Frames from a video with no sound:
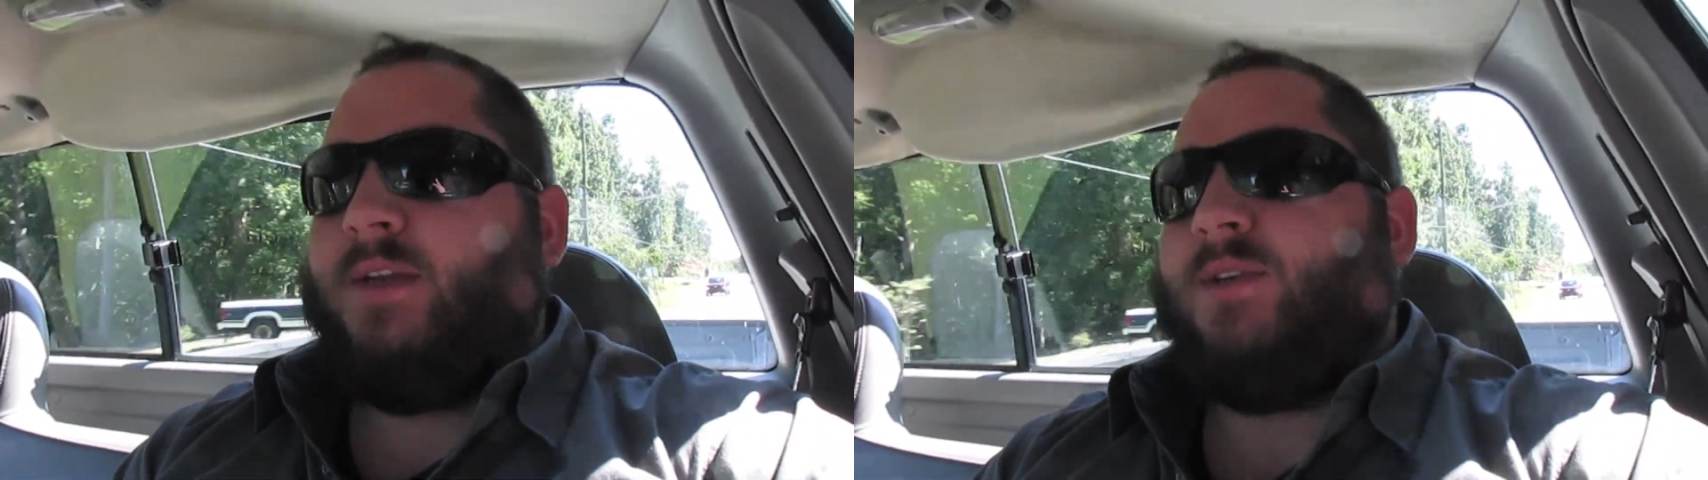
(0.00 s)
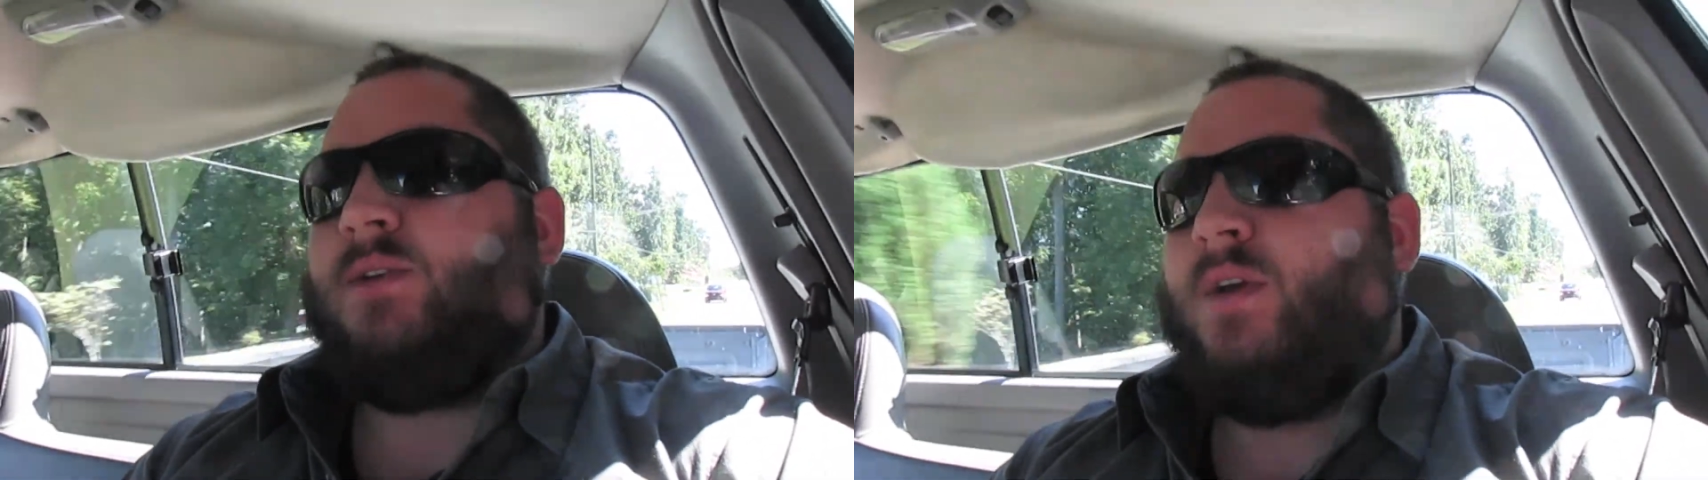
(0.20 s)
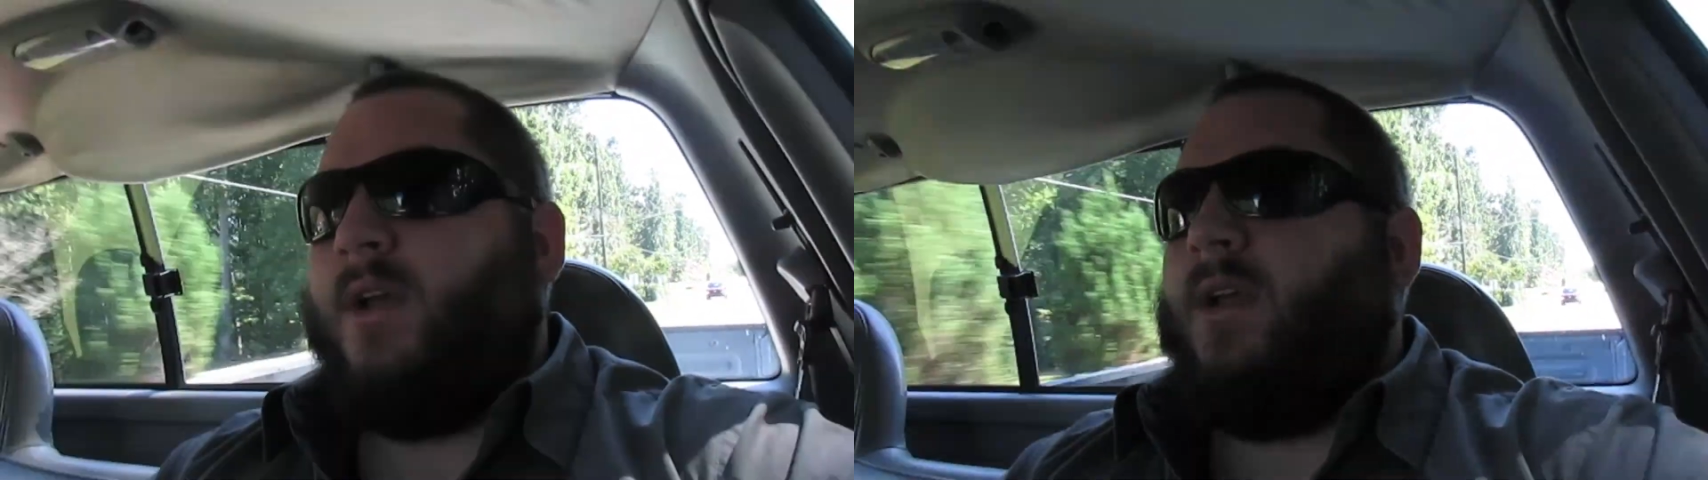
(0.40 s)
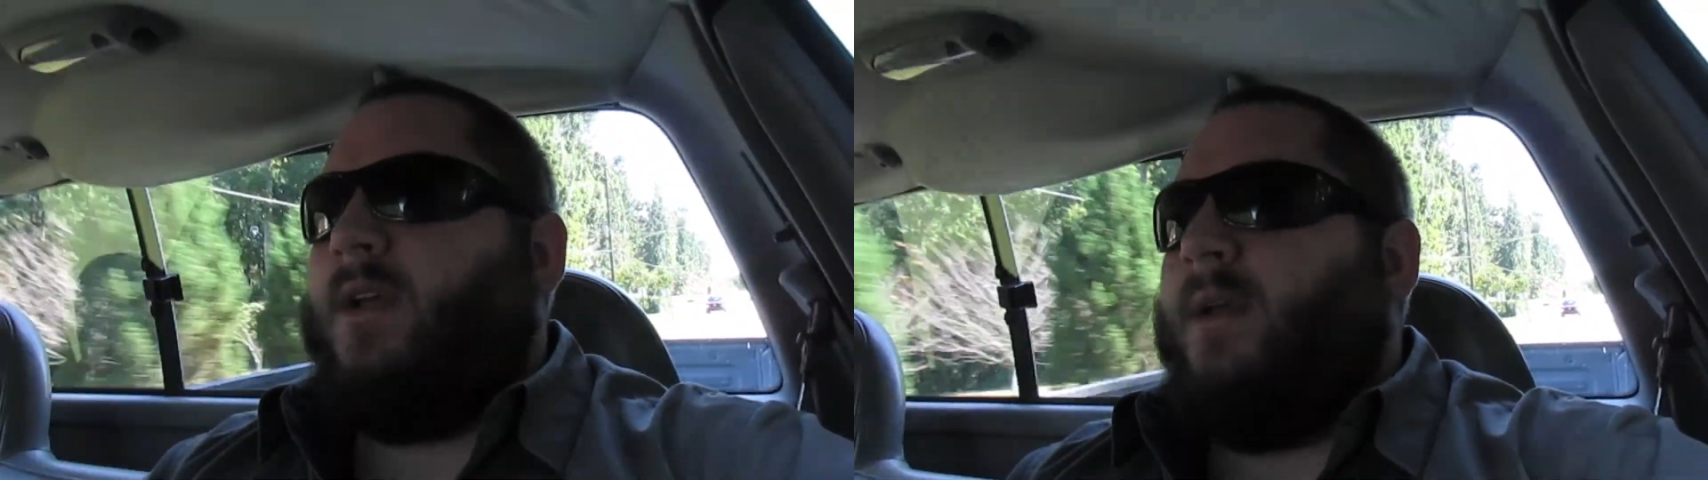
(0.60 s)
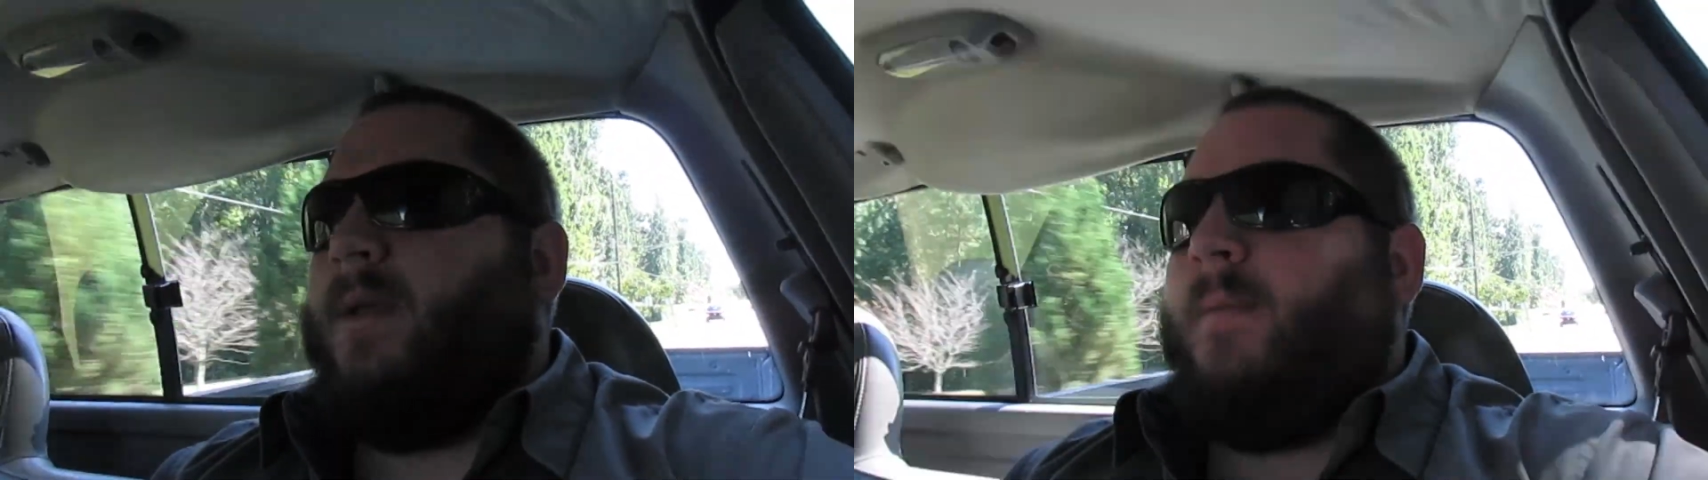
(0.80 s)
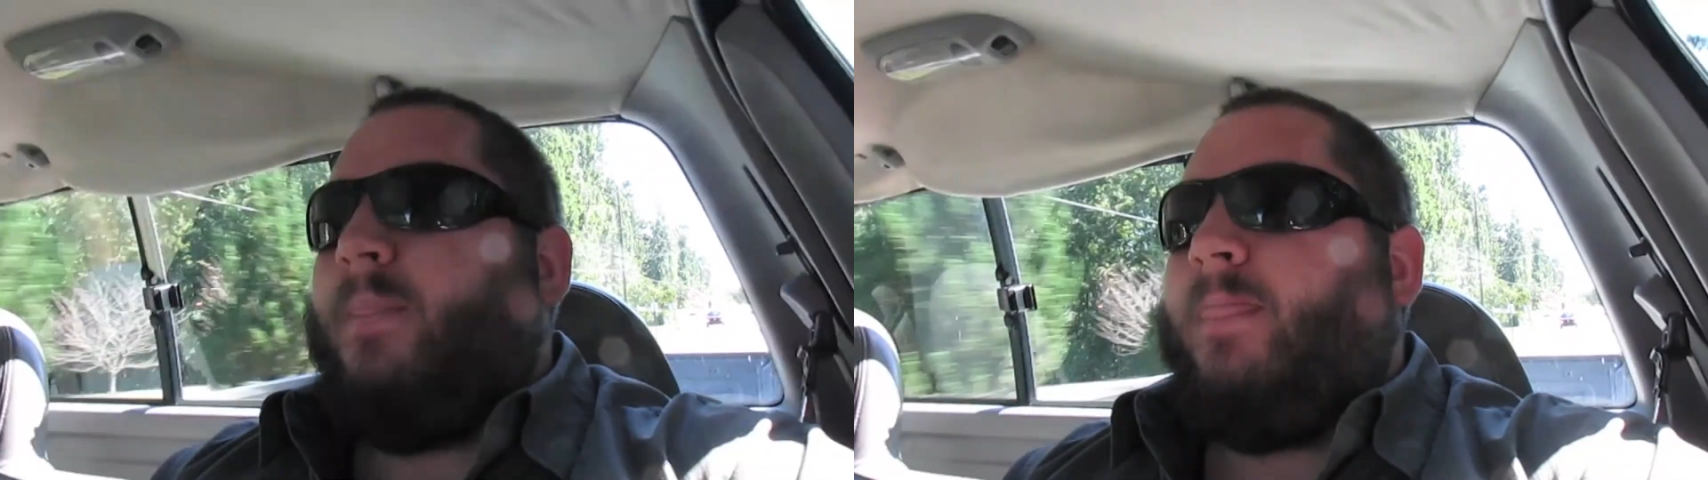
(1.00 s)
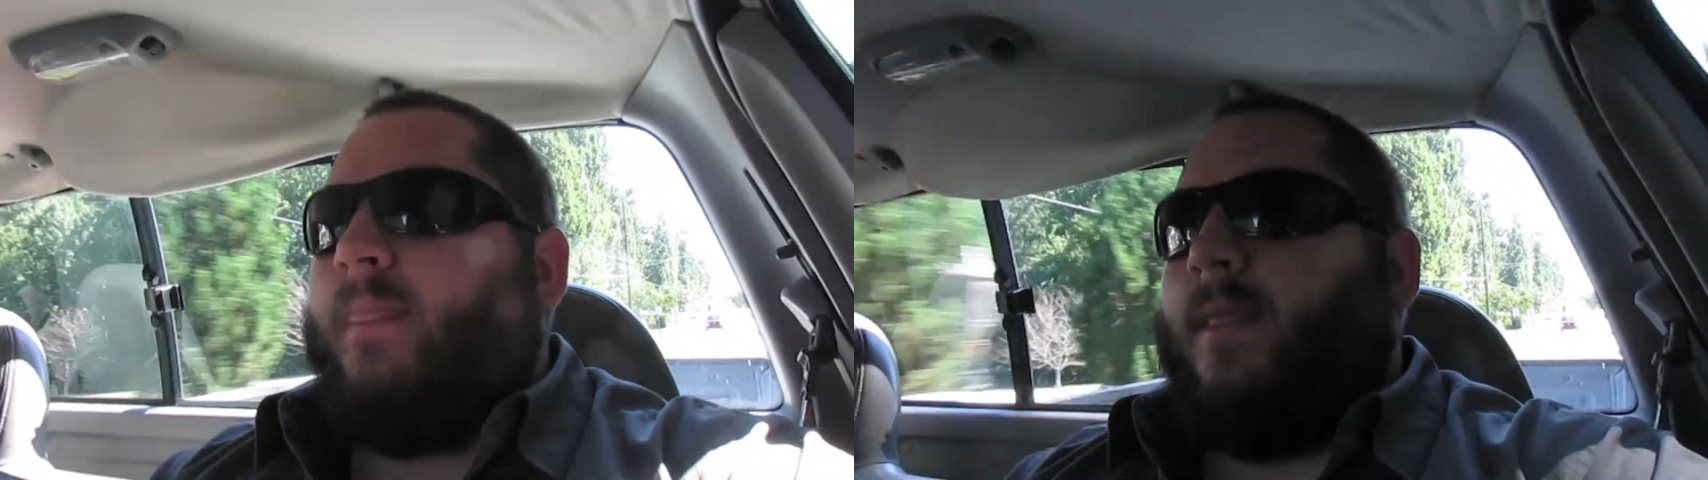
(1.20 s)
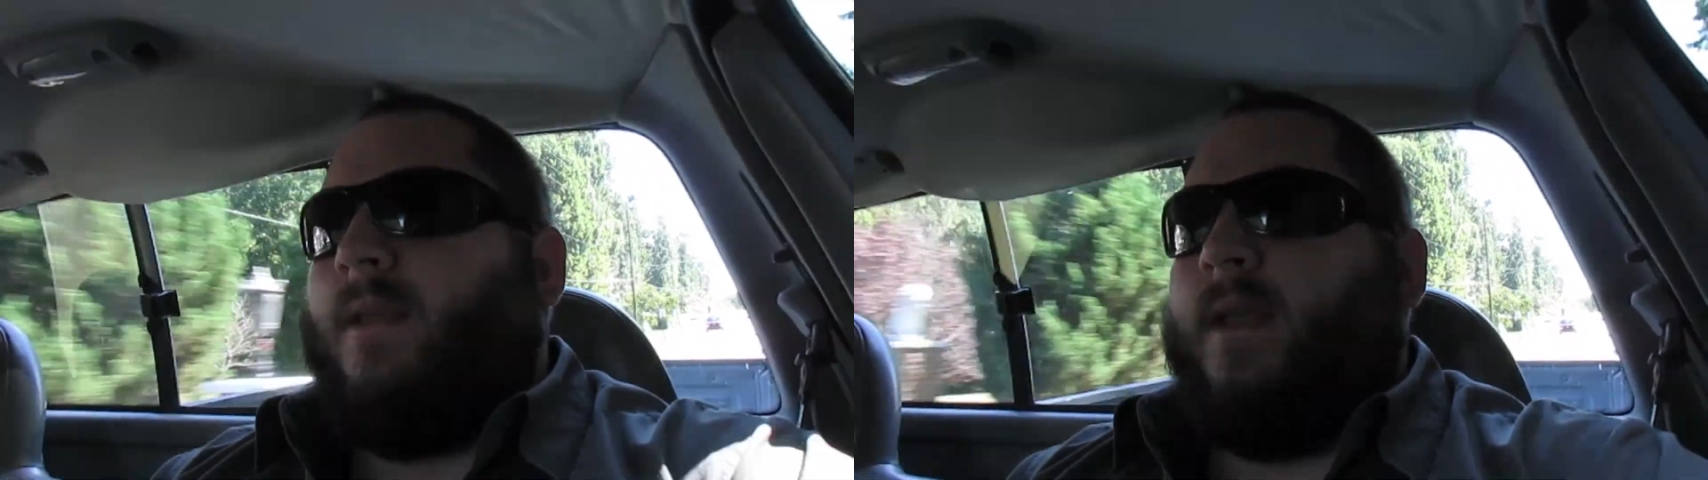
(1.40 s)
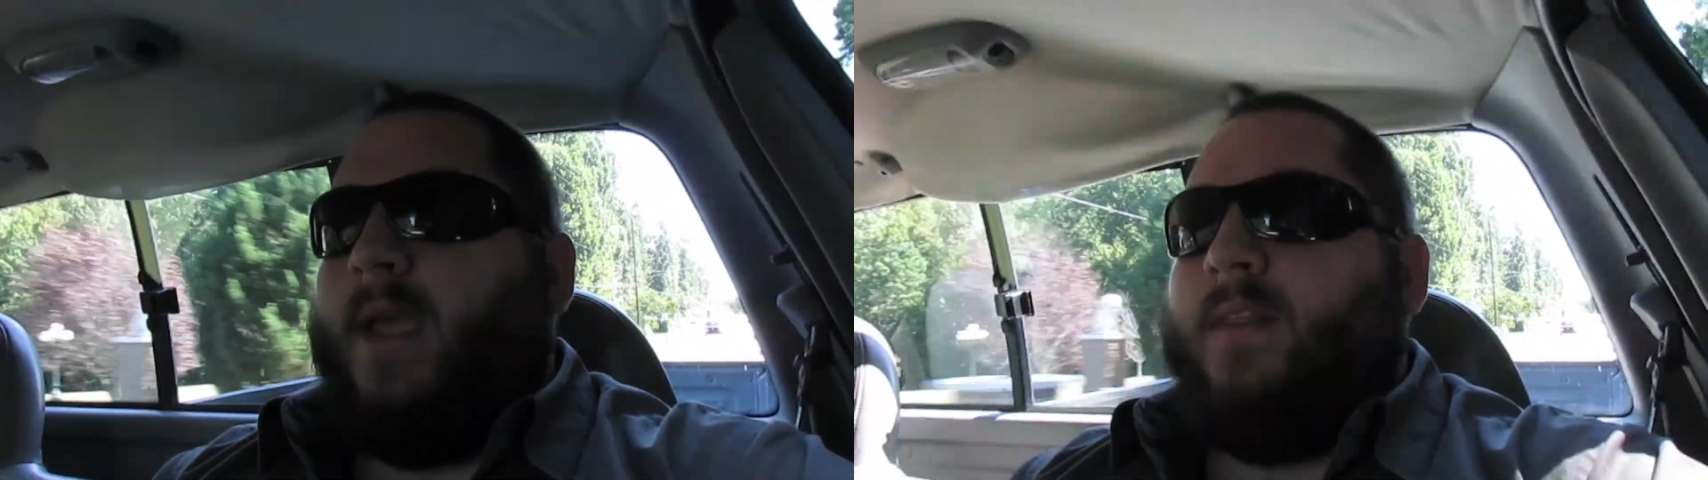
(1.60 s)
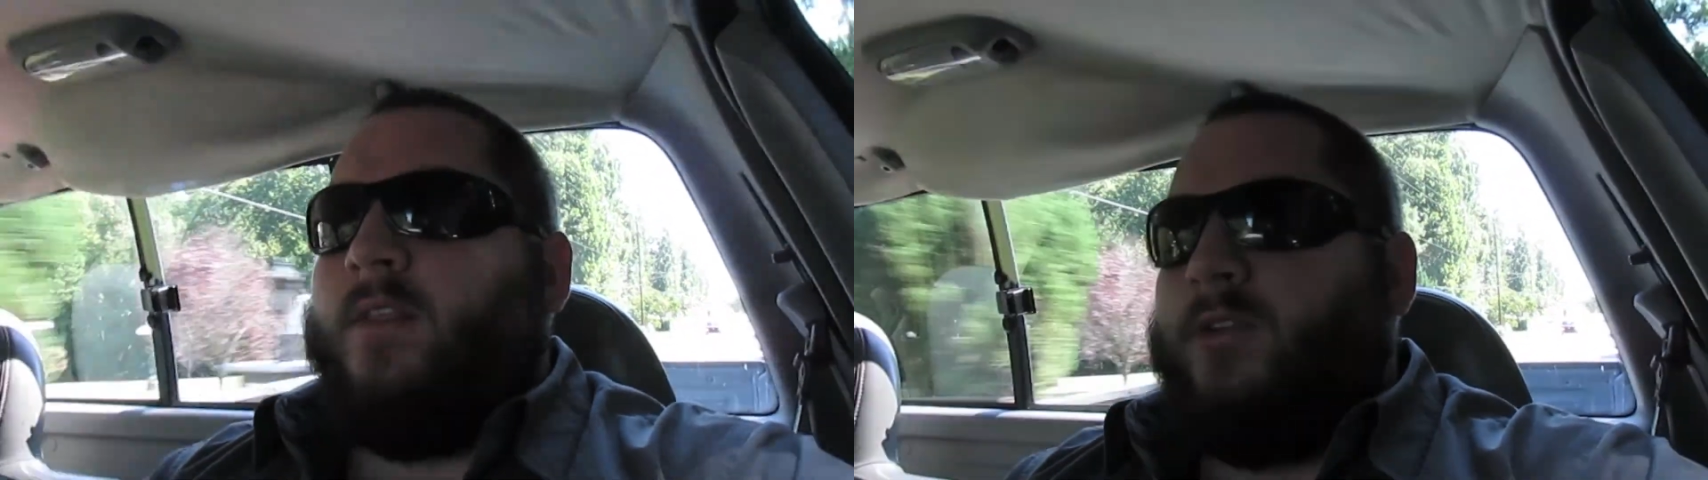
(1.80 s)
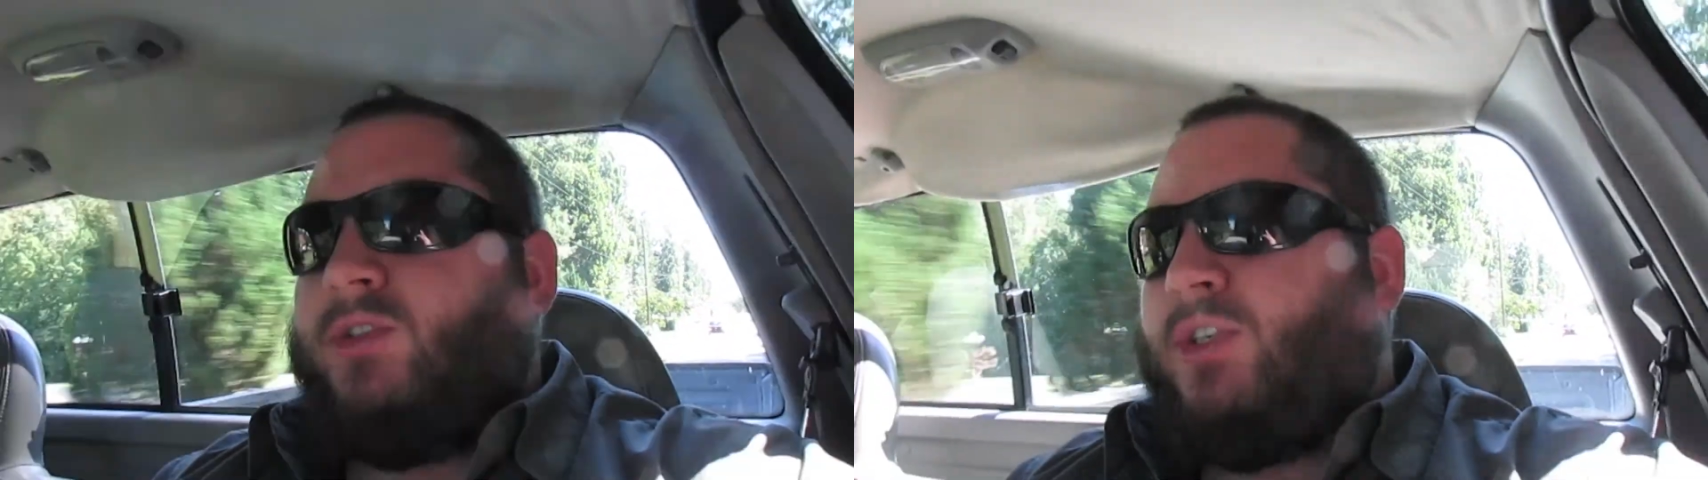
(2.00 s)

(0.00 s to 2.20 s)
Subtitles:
do. And those